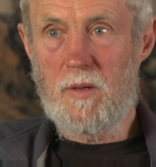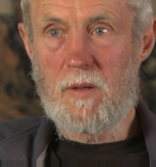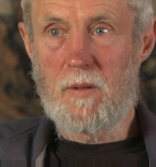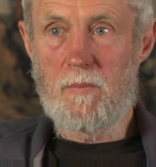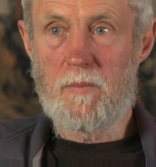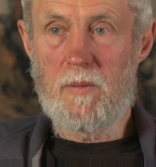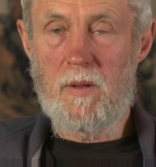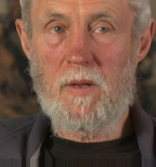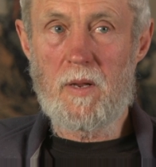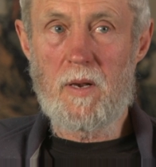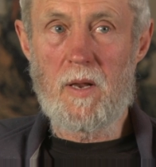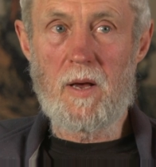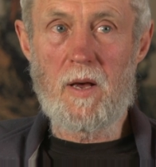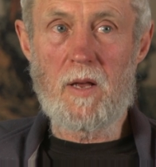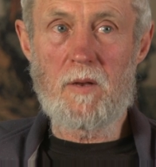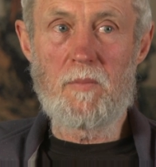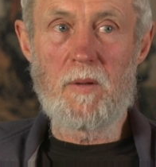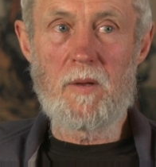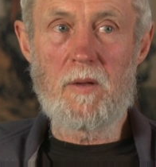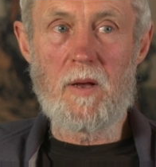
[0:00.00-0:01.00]

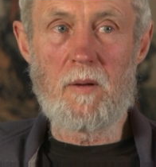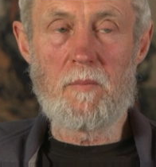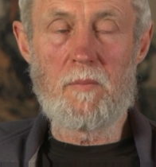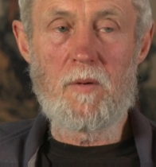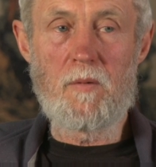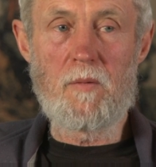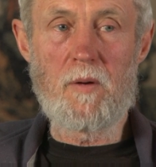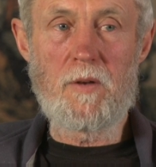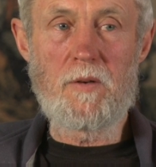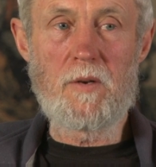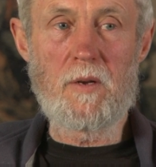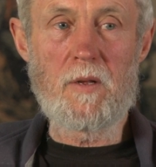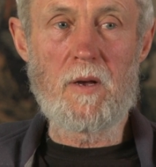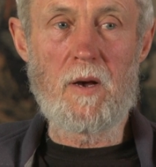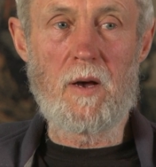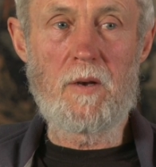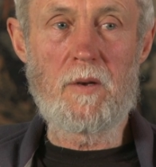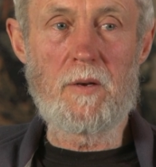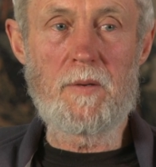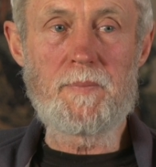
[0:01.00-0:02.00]
class become more
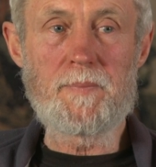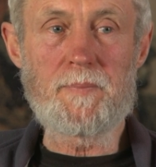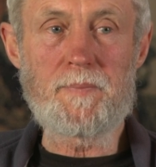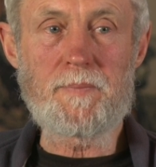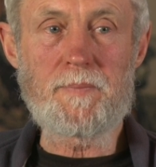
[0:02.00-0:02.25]
educated,